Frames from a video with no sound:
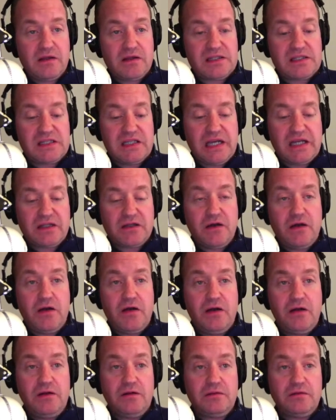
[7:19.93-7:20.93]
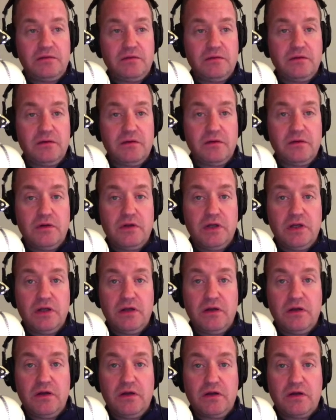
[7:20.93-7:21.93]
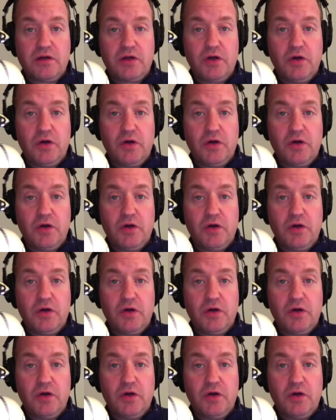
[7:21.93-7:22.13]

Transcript: select all, go